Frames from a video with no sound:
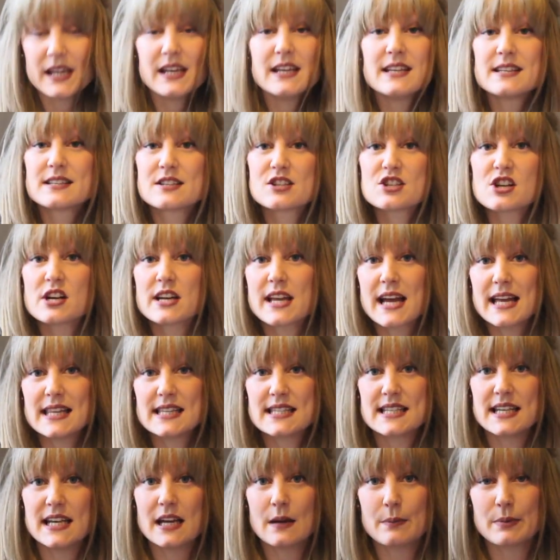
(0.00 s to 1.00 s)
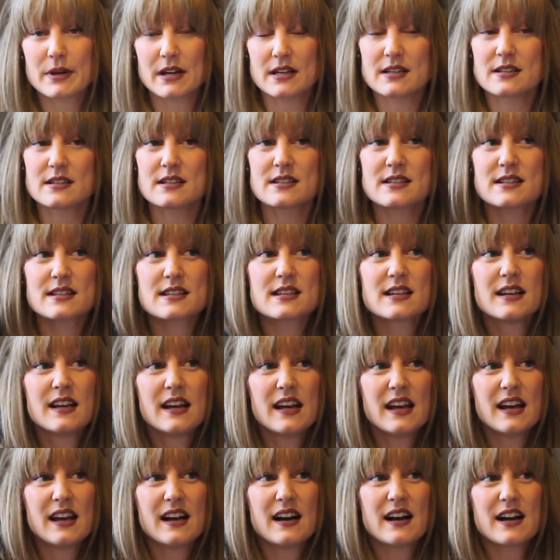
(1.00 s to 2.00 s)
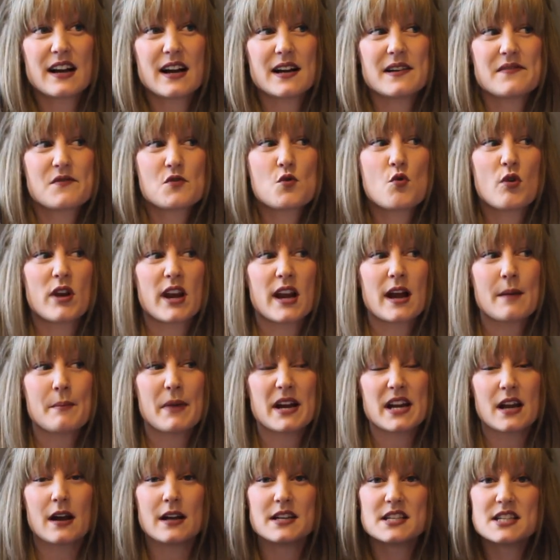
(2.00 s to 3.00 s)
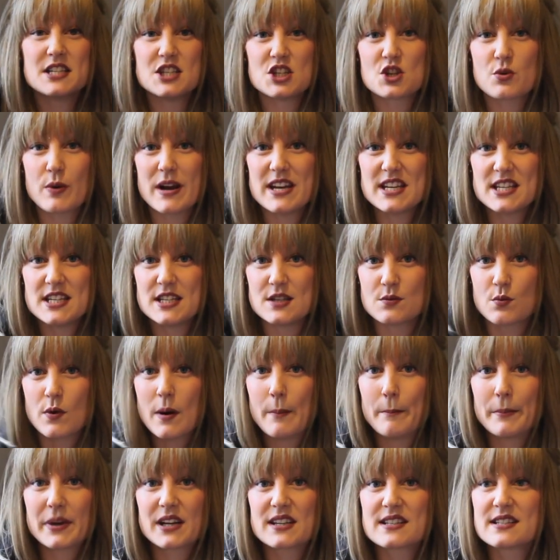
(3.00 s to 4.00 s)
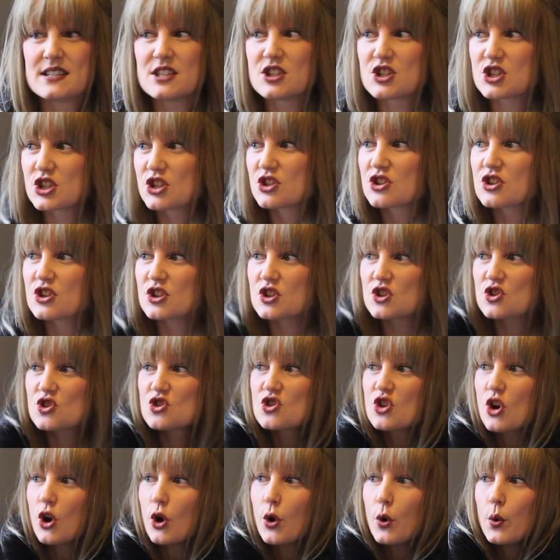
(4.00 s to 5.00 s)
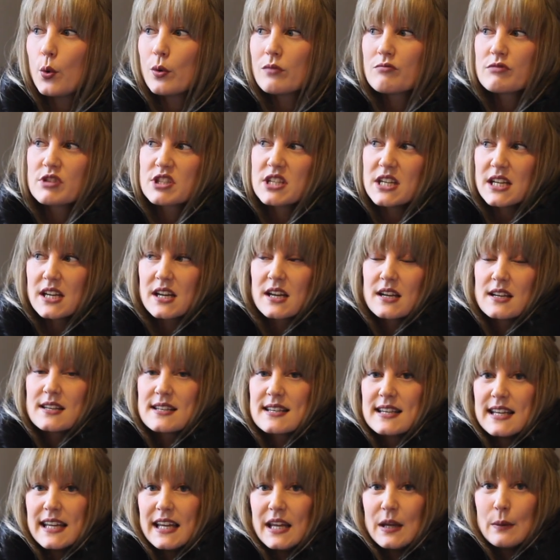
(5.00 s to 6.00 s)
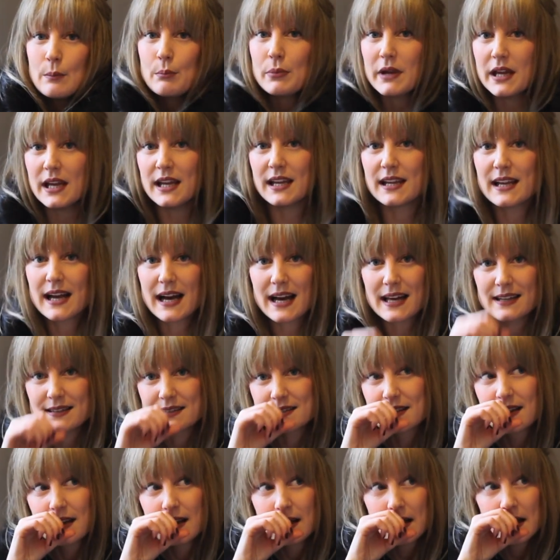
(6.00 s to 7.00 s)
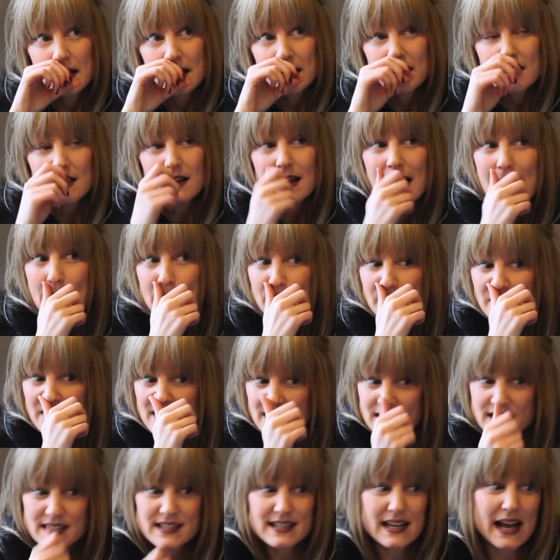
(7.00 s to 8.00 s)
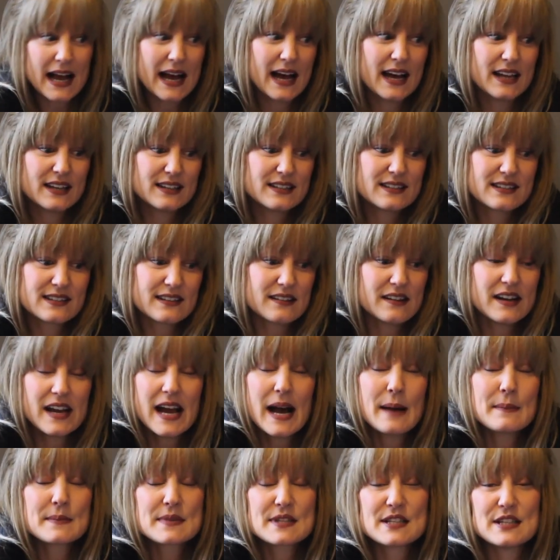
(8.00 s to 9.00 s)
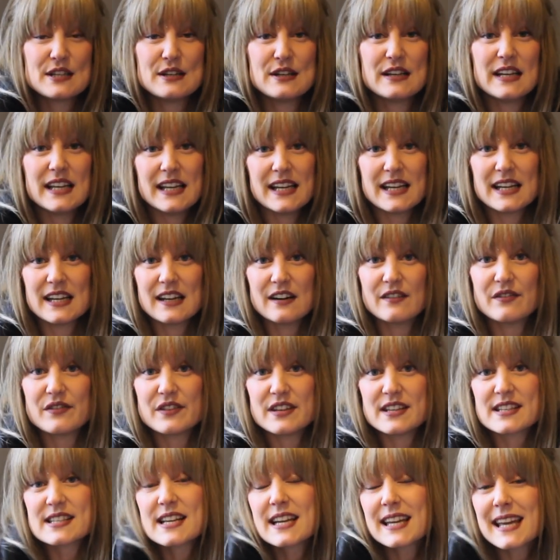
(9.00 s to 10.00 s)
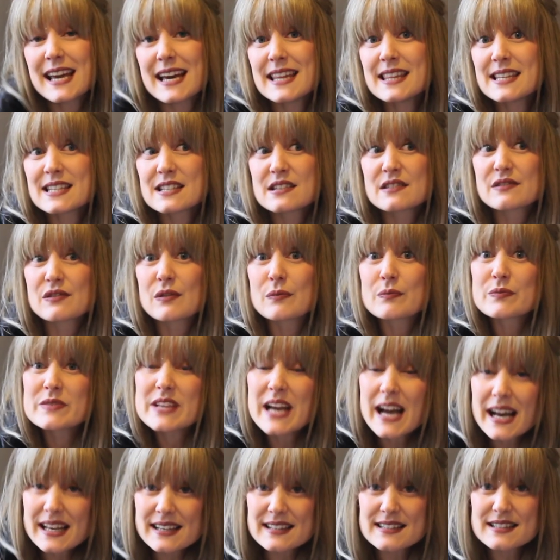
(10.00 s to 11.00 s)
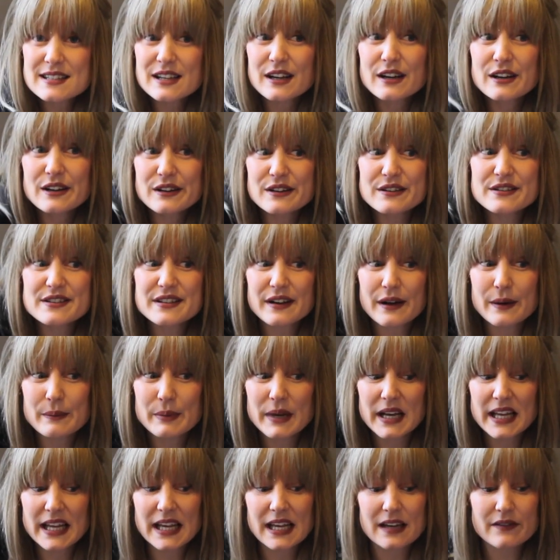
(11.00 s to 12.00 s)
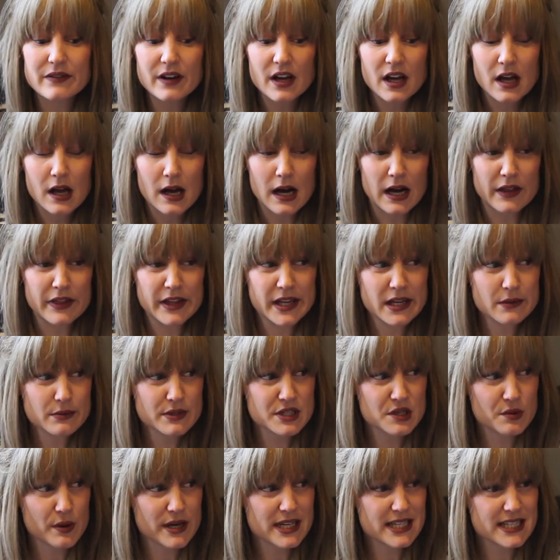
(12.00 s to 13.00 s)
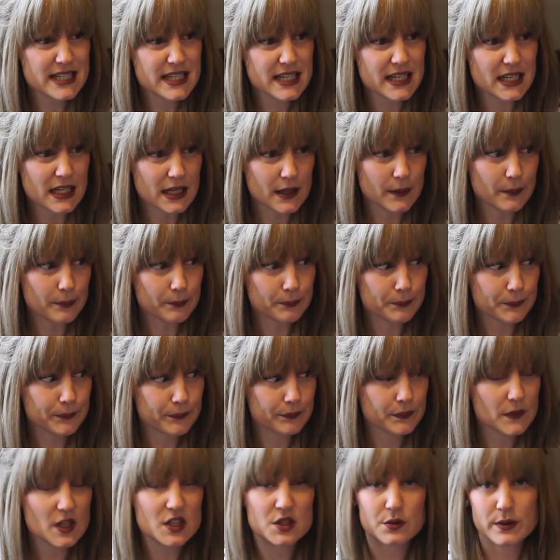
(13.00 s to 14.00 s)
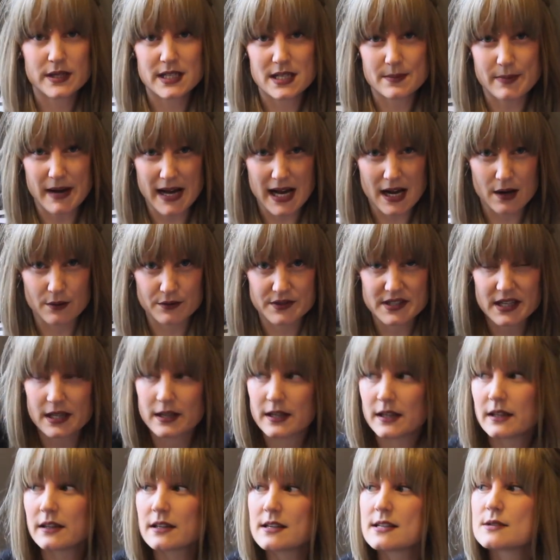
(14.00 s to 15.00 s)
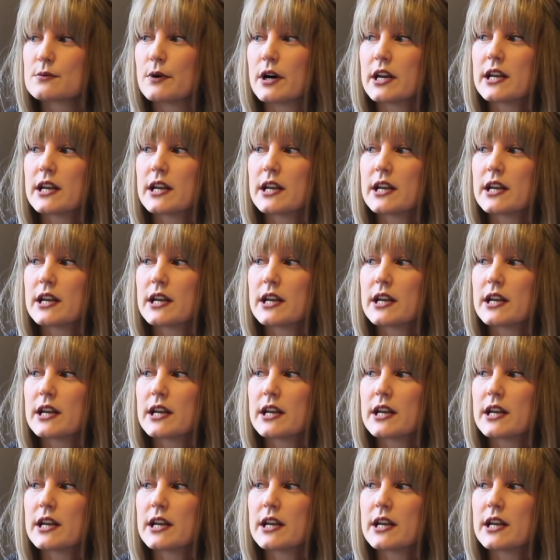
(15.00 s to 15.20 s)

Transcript: is gigantic, but I kind of call it like my 1920s one because it's just so ridiculously big and glamorous, and I absolutely love this. Again, this is from Tesco's, I believe. I think it was £20, I think, this